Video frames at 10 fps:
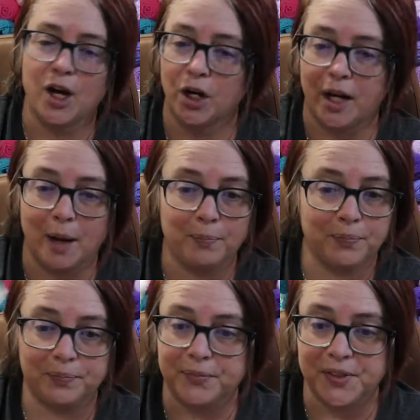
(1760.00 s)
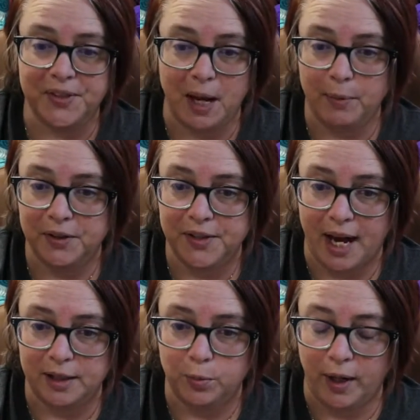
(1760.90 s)
they hook up the same
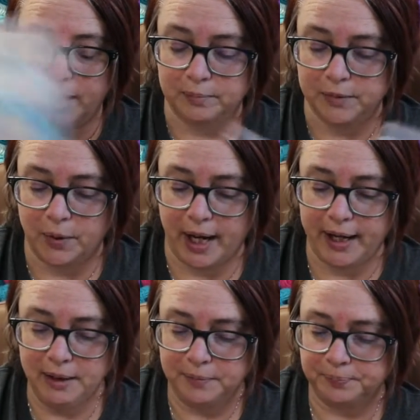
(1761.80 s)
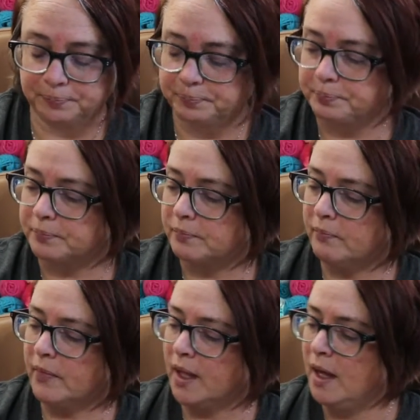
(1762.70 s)
exact way, okay?
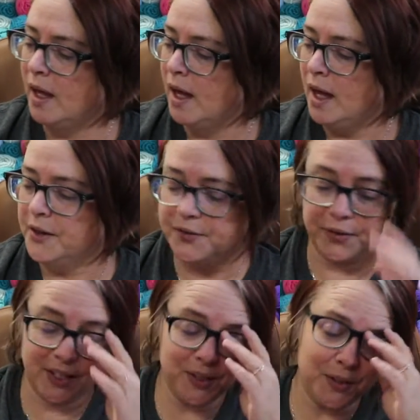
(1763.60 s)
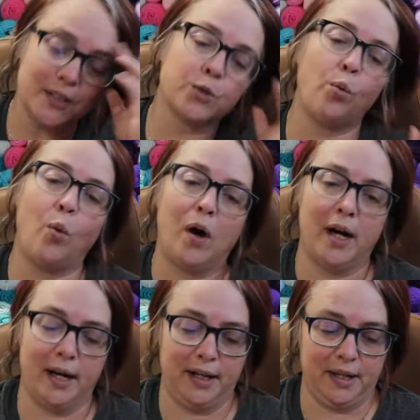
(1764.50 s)
So this is
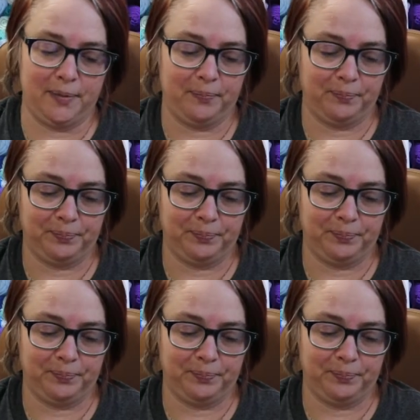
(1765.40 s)
one